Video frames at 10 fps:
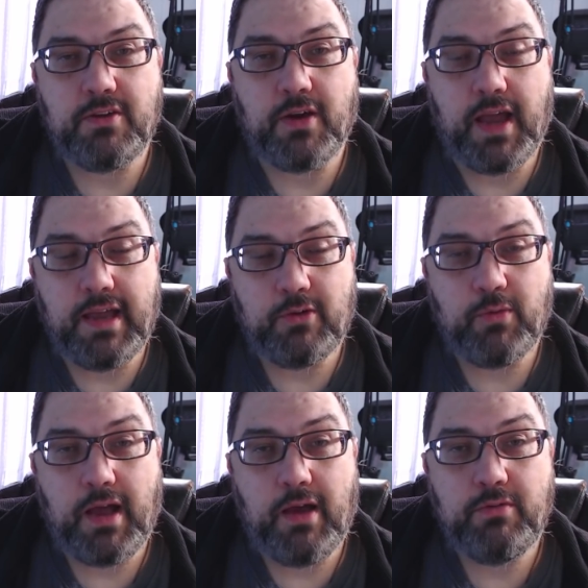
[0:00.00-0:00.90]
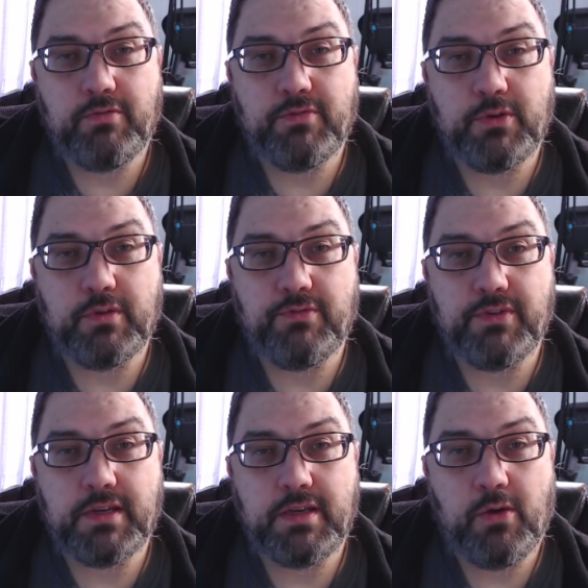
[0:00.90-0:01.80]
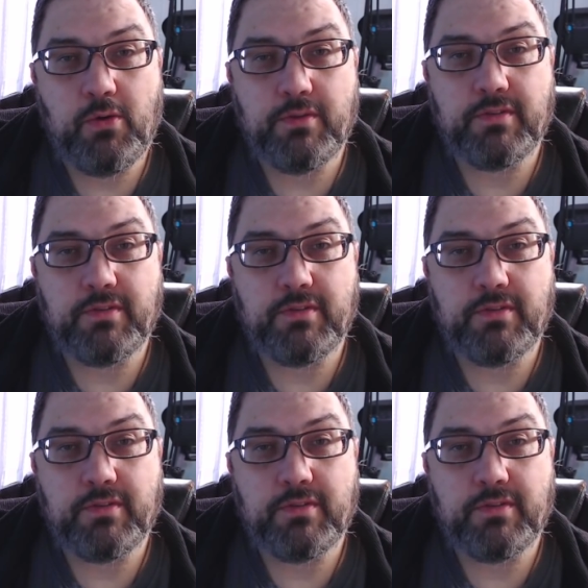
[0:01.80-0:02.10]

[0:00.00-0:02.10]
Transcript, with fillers: your hanging around, viewing the video.